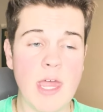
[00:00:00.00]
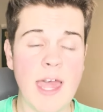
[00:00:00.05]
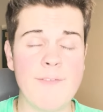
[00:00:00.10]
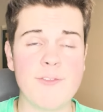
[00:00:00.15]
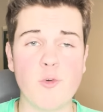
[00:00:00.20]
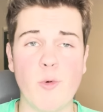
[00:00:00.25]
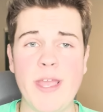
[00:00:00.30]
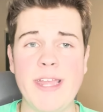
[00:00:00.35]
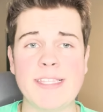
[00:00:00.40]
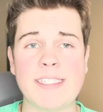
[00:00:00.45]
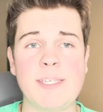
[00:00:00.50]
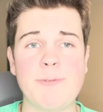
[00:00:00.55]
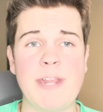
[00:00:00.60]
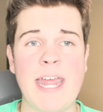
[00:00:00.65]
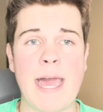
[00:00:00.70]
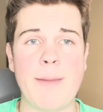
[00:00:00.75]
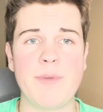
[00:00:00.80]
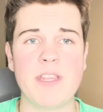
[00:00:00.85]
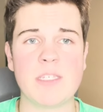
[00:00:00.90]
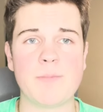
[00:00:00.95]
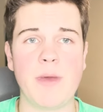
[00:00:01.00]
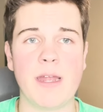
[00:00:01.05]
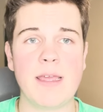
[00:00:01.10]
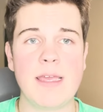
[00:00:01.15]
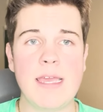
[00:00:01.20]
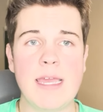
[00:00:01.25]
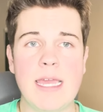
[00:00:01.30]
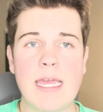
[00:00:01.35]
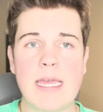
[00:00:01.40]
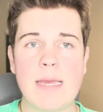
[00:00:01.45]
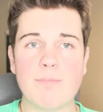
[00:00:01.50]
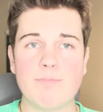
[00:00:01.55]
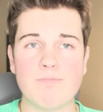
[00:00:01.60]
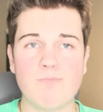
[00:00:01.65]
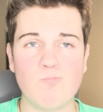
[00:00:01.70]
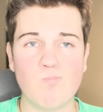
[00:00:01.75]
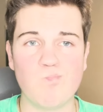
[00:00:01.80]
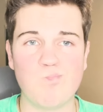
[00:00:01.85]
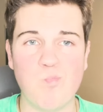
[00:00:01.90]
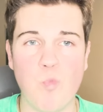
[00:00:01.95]
I have to wait and see what happens. But
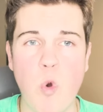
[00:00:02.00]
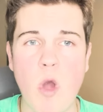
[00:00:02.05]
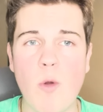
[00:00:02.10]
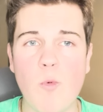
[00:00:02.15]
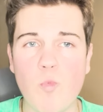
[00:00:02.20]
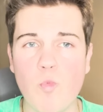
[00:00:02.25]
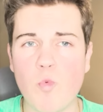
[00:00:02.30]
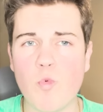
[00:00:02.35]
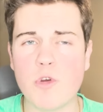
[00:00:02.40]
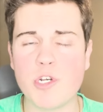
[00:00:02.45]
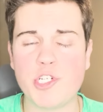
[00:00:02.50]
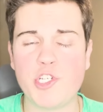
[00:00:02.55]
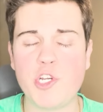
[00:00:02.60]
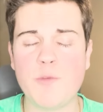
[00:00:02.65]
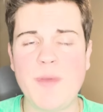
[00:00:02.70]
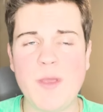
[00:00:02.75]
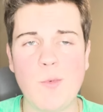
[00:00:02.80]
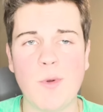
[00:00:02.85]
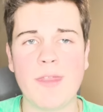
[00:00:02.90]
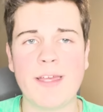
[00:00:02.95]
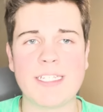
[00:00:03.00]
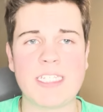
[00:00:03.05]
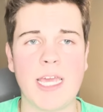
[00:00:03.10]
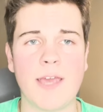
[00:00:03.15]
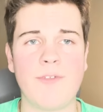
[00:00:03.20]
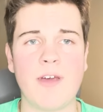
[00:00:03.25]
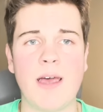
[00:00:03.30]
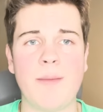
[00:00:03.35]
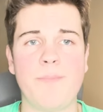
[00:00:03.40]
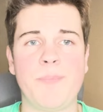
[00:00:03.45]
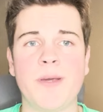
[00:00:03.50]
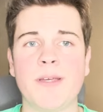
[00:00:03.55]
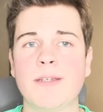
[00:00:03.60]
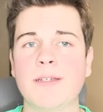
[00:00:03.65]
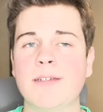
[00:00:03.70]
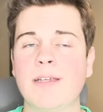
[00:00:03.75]
what would you be willing to give up?